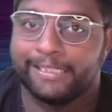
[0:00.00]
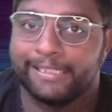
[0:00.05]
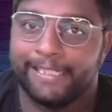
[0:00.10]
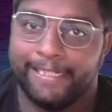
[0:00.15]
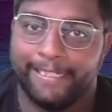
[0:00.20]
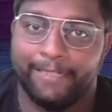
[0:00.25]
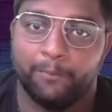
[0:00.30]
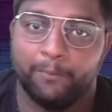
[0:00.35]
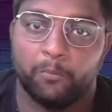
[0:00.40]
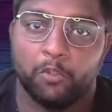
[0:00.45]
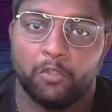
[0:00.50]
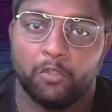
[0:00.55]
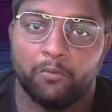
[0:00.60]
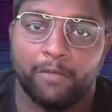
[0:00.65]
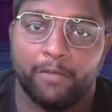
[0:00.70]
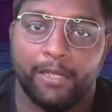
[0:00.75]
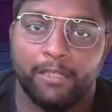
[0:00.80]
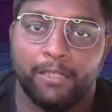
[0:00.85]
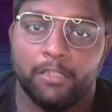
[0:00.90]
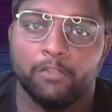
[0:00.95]
three input
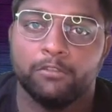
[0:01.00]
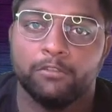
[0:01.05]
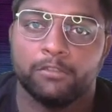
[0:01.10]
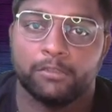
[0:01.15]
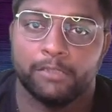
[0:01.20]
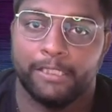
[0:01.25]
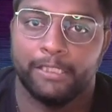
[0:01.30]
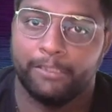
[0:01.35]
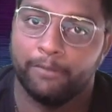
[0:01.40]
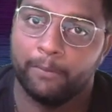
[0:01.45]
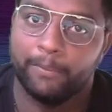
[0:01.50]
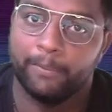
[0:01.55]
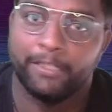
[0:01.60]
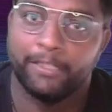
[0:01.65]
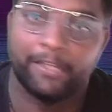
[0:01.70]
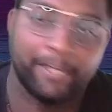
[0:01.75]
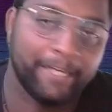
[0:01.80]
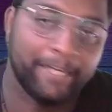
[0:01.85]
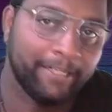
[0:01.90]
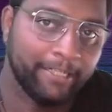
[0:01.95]
values, it will be
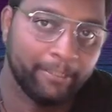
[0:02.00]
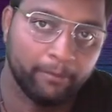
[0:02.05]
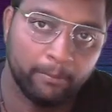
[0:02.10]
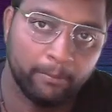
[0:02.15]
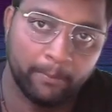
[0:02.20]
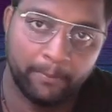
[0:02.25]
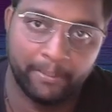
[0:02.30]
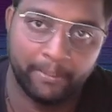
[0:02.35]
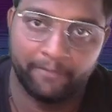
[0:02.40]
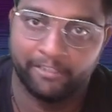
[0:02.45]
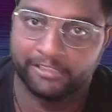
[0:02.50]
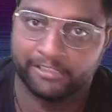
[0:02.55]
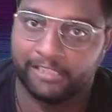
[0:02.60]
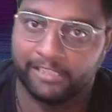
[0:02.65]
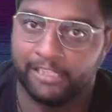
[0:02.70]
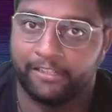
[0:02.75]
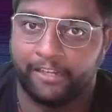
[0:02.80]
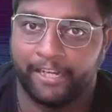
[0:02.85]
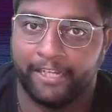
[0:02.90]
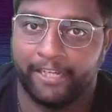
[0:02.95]
trained, it will be
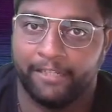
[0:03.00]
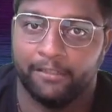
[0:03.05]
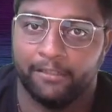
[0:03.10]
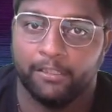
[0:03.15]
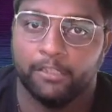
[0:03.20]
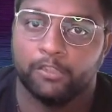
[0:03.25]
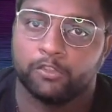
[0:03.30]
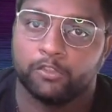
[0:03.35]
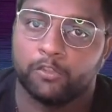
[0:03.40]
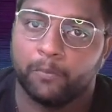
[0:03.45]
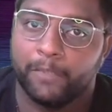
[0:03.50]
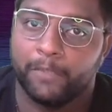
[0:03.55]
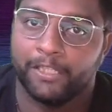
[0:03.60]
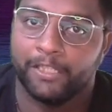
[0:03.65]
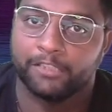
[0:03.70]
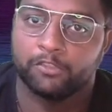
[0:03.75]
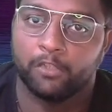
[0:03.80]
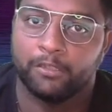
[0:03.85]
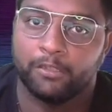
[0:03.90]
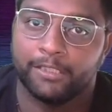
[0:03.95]
previously trained. So
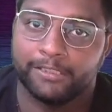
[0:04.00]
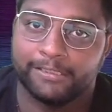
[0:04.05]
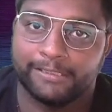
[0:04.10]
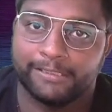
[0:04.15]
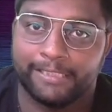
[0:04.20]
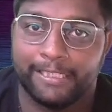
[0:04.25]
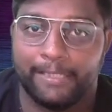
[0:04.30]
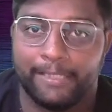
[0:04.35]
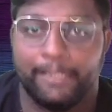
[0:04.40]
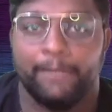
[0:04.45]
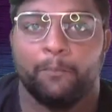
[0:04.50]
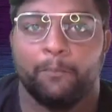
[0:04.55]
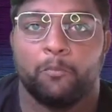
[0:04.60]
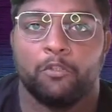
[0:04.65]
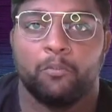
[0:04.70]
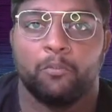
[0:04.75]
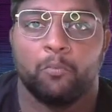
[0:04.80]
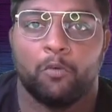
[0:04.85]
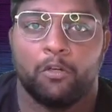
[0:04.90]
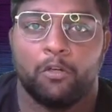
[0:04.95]
based on these three
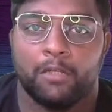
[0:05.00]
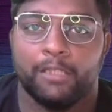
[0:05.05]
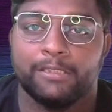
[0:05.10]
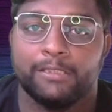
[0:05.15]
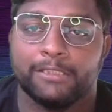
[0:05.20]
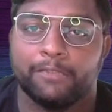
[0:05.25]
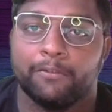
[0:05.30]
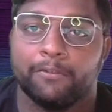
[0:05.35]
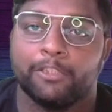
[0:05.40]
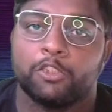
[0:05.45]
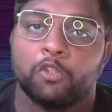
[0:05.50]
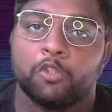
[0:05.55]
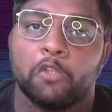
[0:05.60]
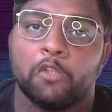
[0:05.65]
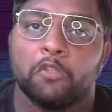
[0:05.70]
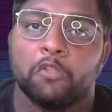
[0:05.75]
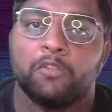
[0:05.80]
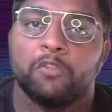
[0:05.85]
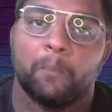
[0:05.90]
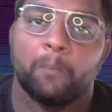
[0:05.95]
input models, it will show
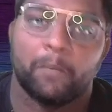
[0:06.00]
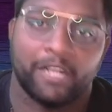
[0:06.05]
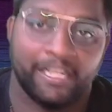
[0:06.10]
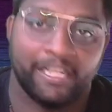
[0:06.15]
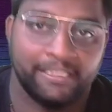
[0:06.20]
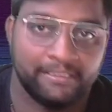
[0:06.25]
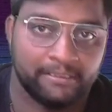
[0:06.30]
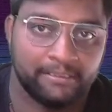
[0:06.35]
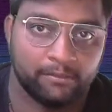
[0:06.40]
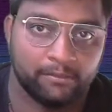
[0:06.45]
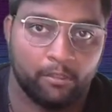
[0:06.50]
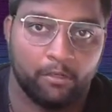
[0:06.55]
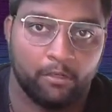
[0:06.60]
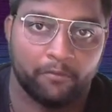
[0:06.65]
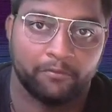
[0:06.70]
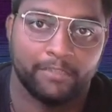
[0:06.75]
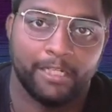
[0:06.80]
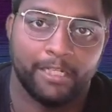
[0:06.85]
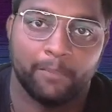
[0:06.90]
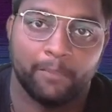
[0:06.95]
you the price
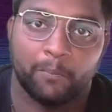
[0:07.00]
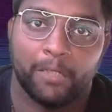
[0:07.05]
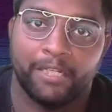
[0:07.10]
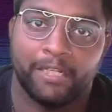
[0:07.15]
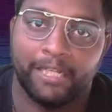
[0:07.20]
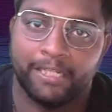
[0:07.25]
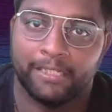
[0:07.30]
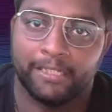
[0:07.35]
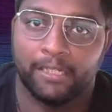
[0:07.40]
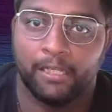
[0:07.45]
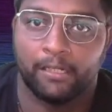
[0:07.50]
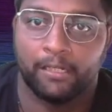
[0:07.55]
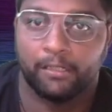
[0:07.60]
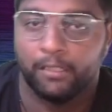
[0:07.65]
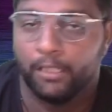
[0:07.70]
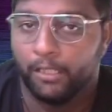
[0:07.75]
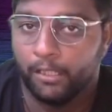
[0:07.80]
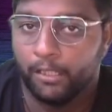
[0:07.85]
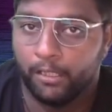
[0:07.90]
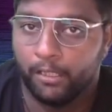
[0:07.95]
of that
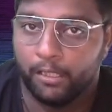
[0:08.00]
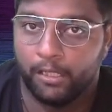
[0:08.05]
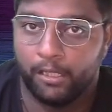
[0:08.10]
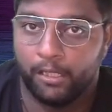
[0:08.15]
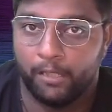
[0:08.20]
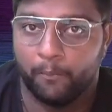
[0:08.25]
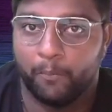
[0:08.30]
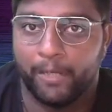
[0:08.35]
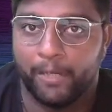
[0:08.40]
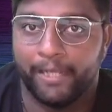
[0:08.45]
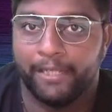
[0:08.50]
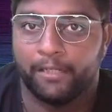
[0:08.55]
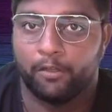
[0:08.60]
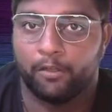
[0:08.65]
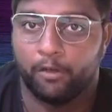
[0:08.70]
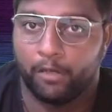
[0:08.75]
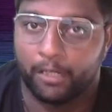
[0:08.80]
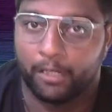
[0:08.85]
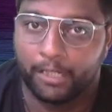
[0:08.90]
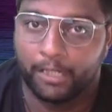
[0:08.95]
particular
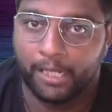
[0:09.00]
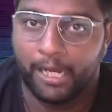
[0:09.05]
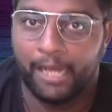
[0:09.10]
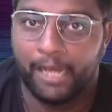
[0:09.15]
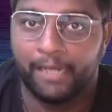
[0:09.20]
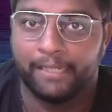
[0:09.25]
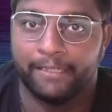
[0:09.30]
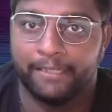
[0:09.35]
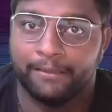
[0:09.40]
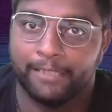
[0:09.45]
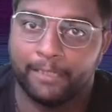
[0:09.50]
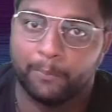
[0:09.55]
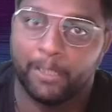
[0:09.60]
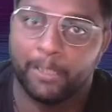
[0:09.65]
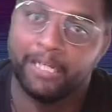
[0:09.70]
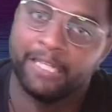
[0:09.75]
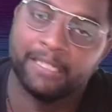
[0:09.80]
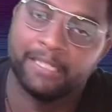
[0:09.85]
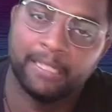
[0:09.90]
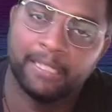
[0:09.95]
bike or car in that
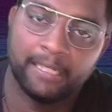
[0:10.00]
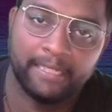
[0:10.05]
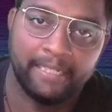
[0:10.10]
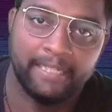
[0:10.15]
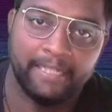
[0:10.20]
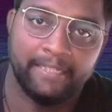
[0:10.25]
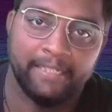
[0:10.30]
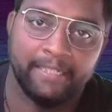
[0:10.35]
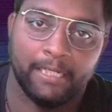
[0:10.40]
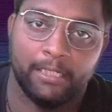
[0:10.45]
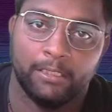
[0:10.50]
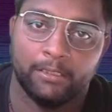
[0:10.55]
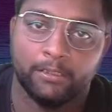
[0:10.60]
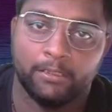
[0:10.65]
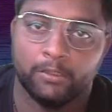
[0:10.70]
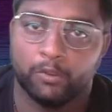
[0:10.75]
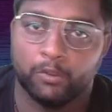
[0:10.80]
particular area.